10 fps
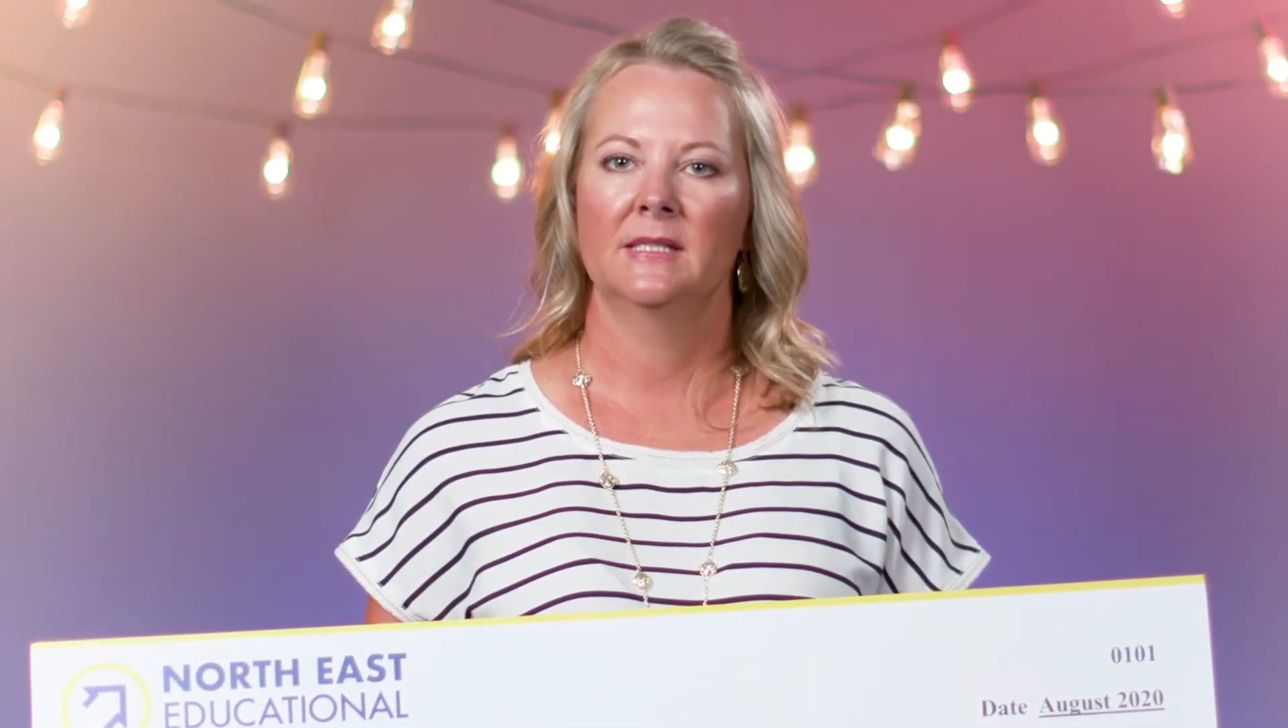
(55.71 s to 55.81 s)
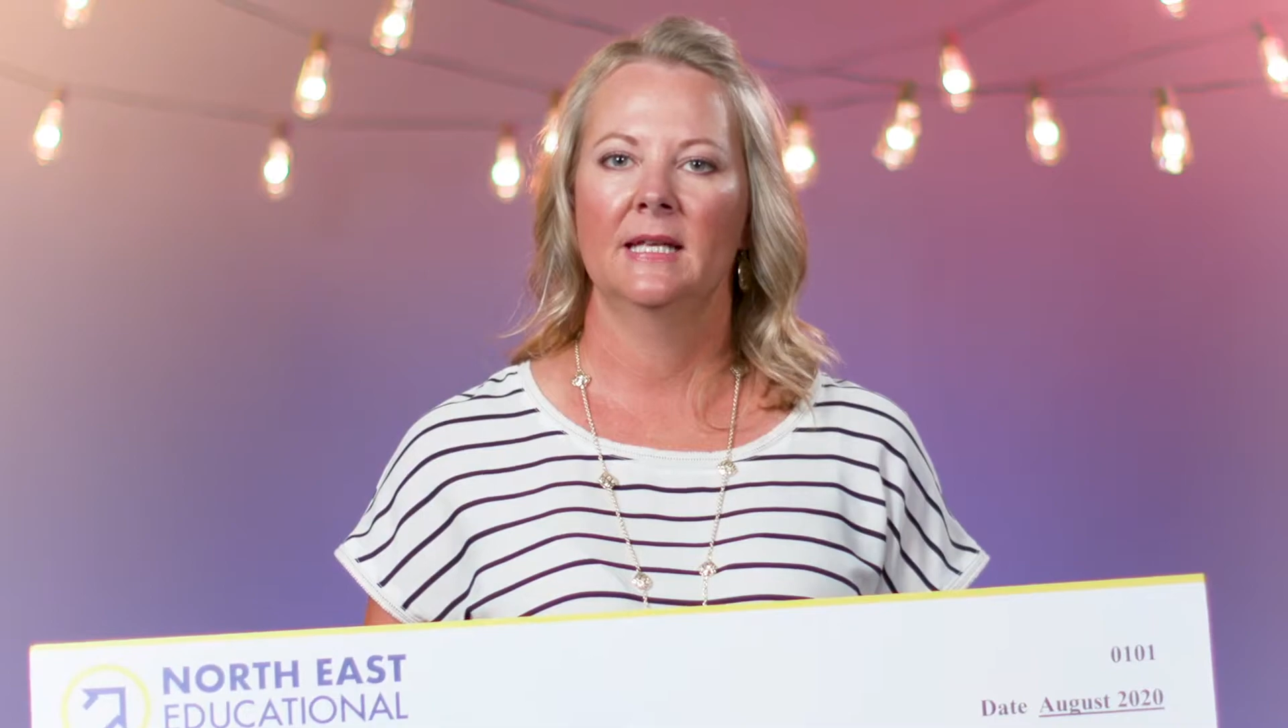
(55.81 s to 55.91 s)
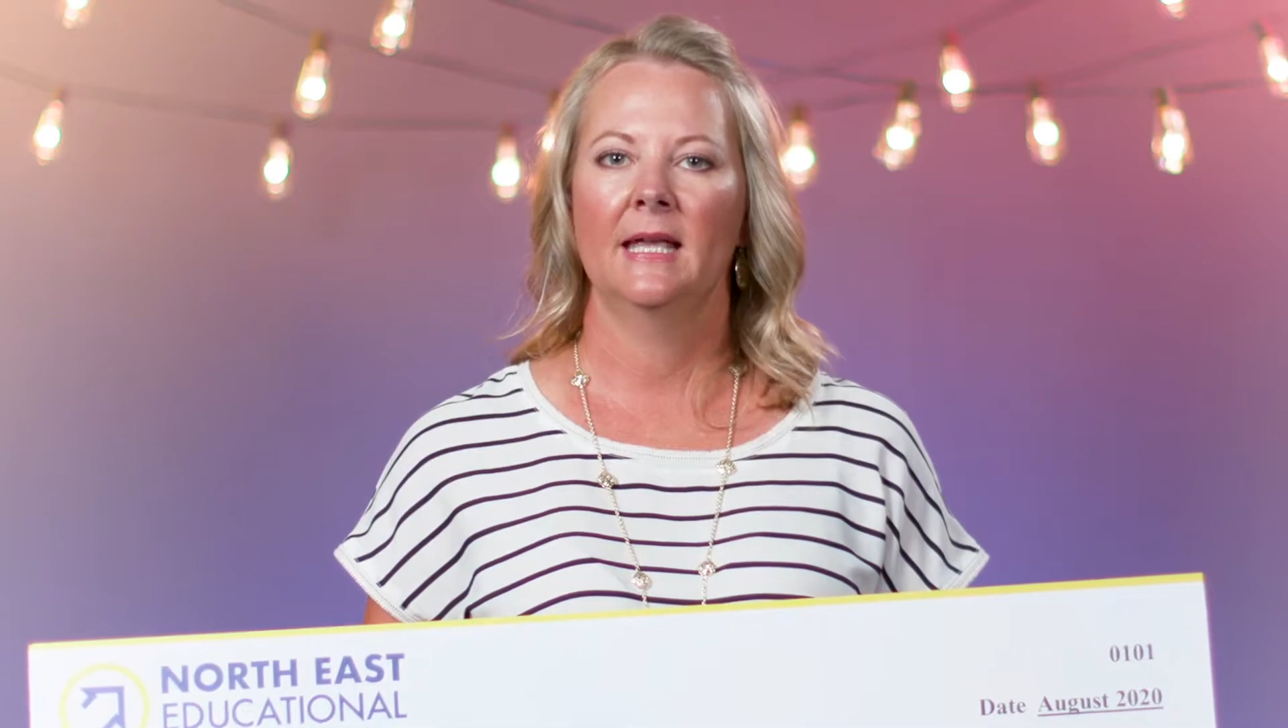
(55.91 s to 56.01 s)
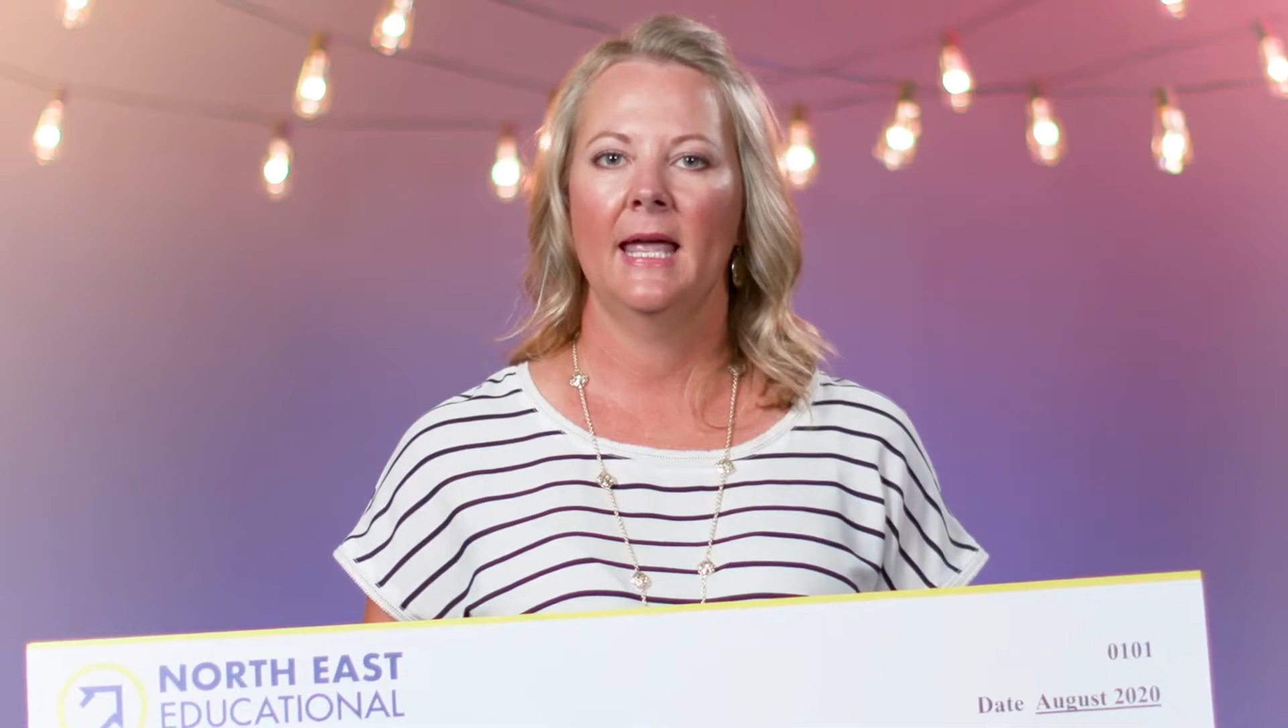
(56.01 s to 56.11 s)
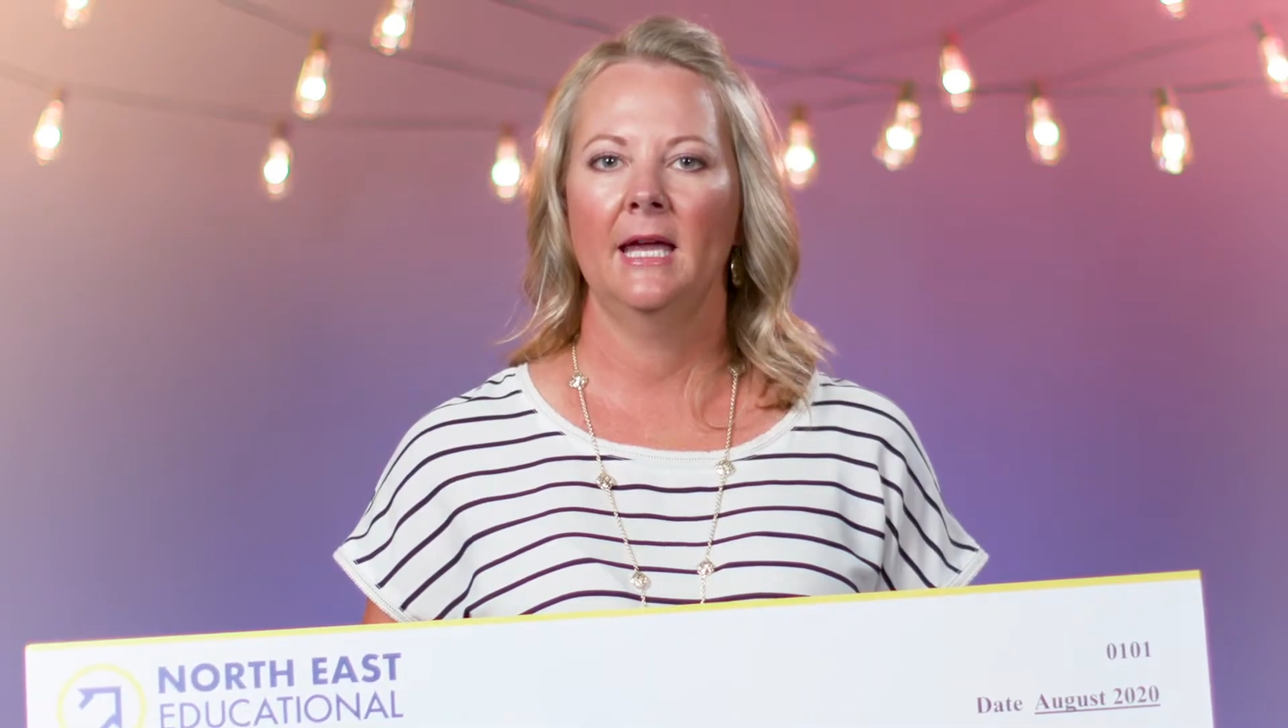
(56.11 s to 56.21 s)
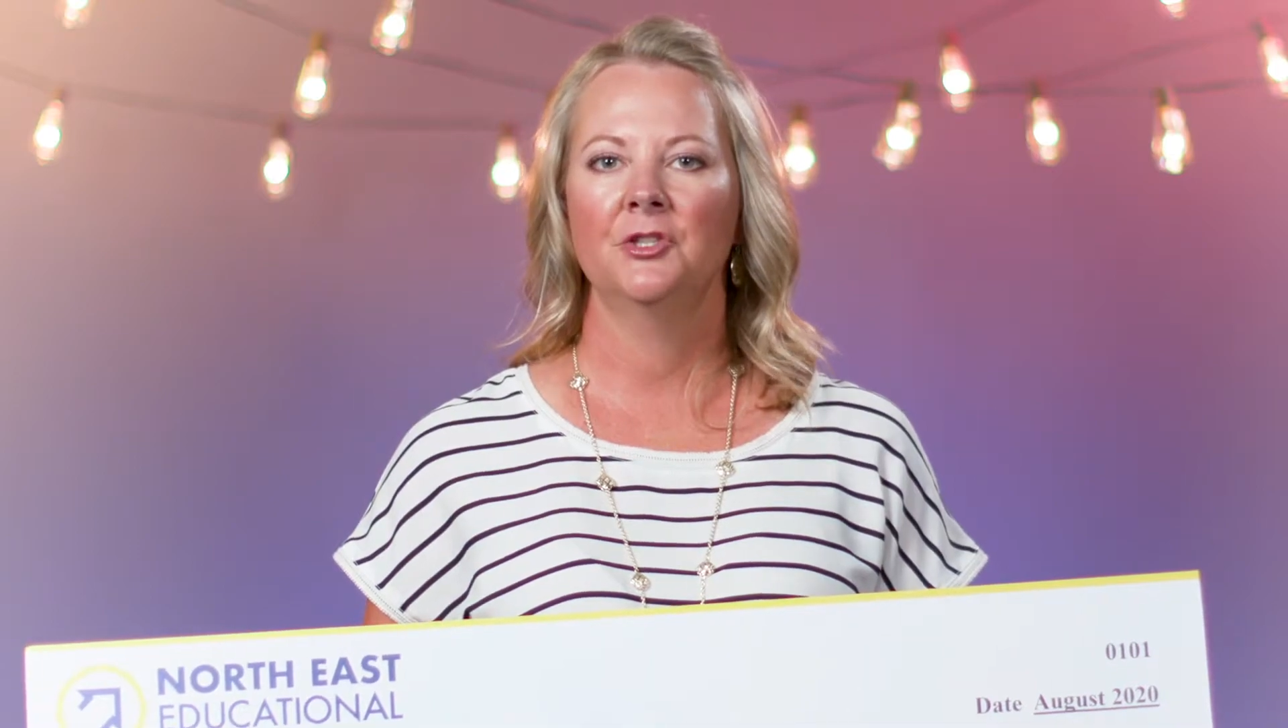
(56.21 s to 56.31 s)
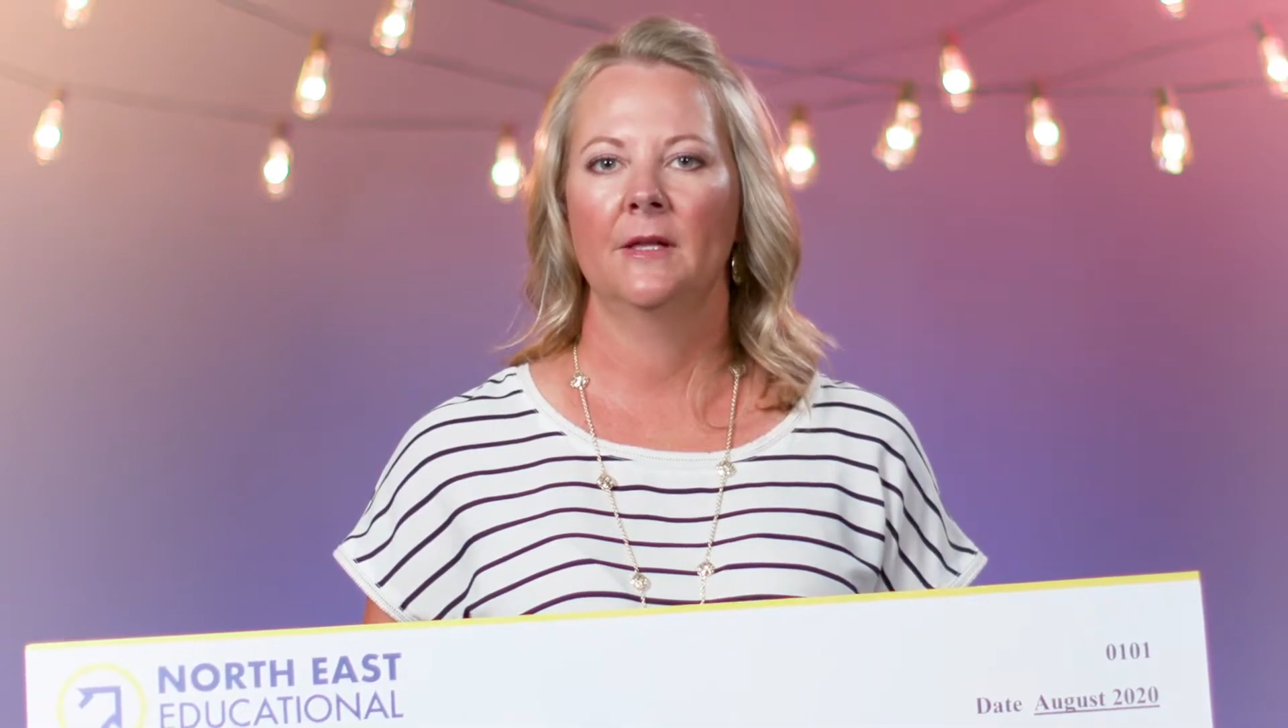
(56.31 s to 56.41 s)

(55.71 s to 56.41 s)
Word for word: to engage